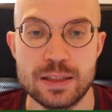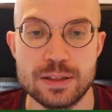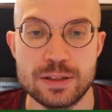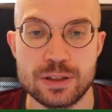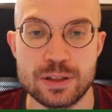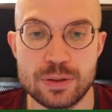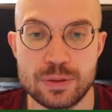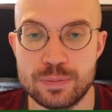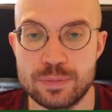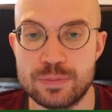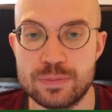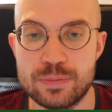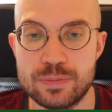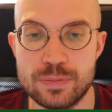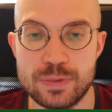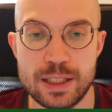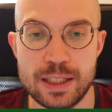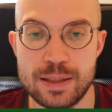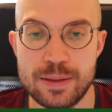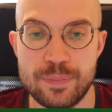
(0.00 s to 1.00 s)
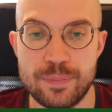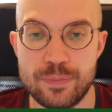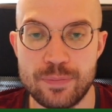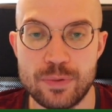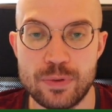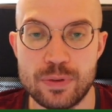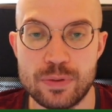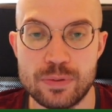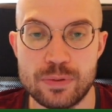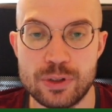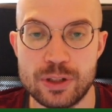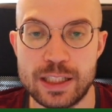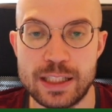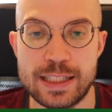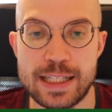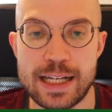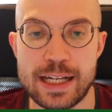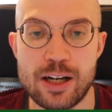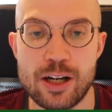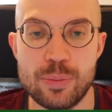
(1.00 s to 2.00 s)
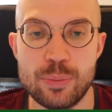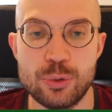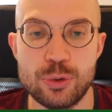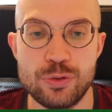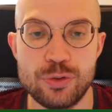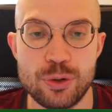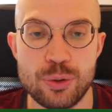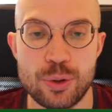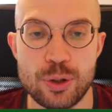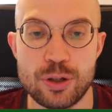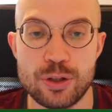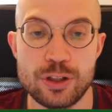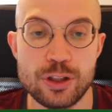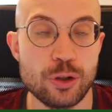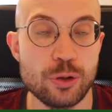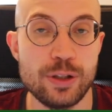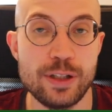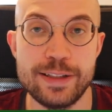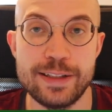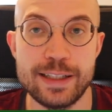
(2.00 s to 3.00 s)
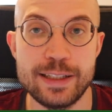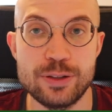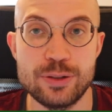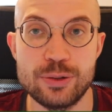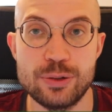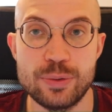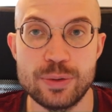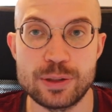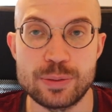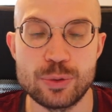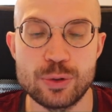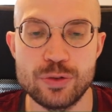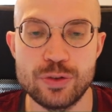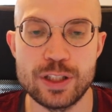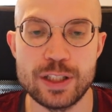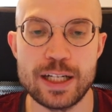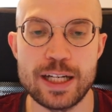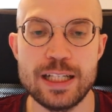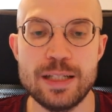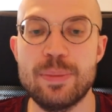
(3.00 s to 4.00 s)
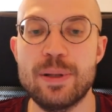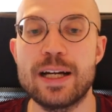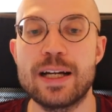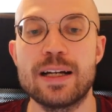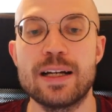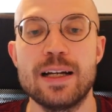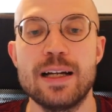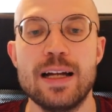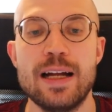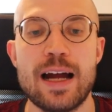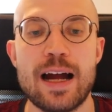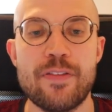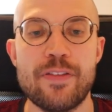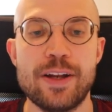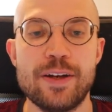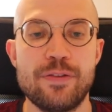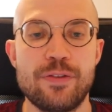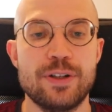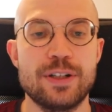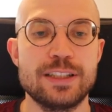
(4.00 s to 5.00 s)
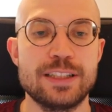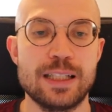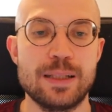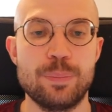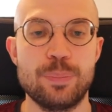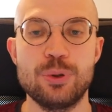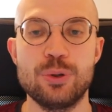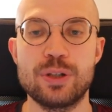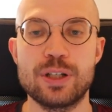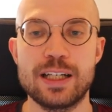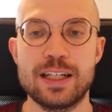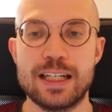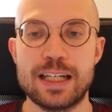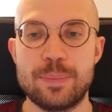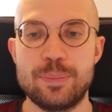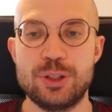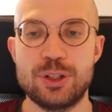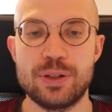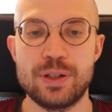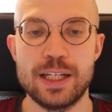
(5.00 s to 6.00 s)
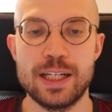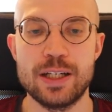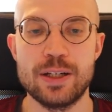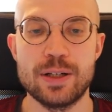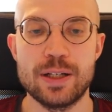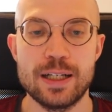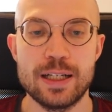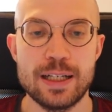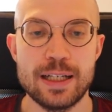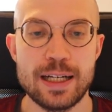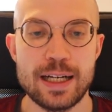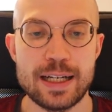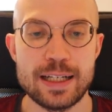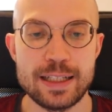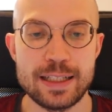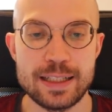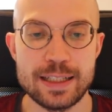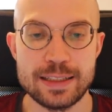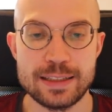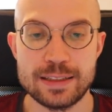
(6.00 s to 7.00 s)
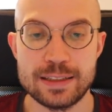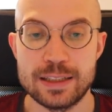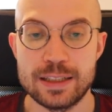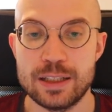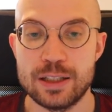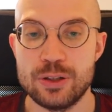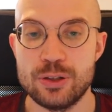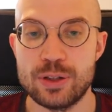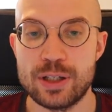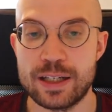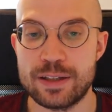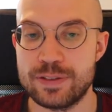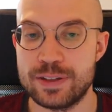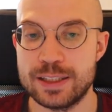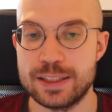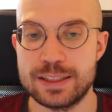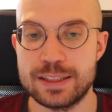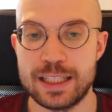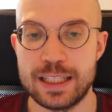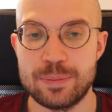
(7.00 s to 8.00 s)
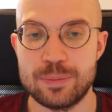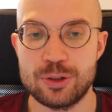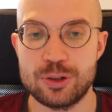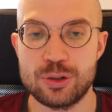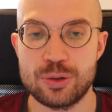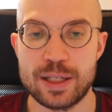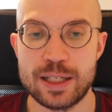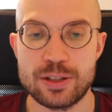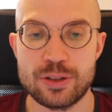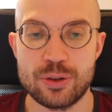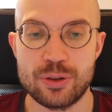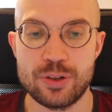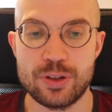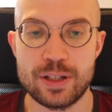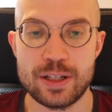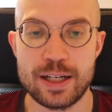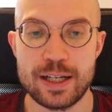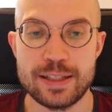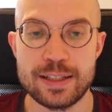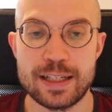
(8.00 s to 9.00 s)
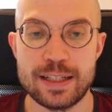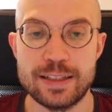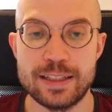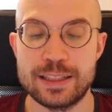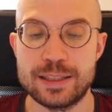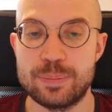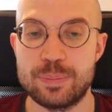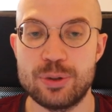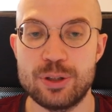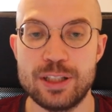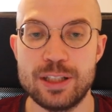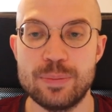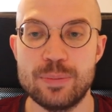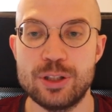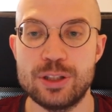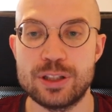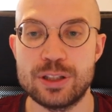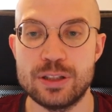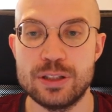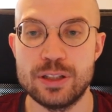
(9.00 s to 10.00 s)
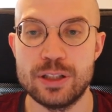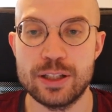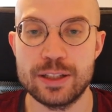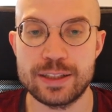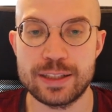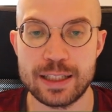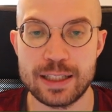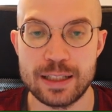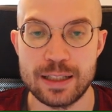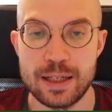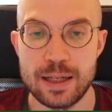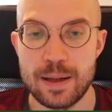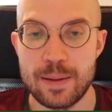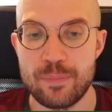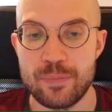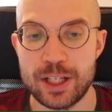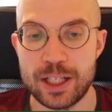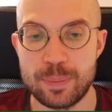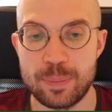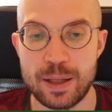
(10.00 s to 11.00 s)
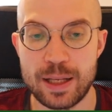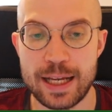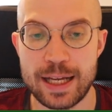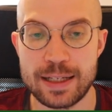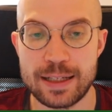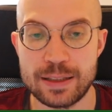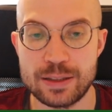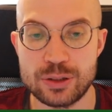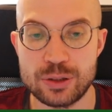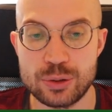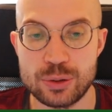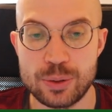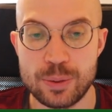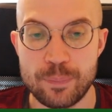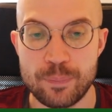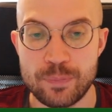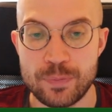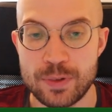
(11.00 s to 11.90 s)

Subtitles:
So yeah, they can't move the rook. The only thing to do is move the knight back. And then, for example, you can capture here. And again, you have the same threat on the knight. And there's pretty much nothing that black can do.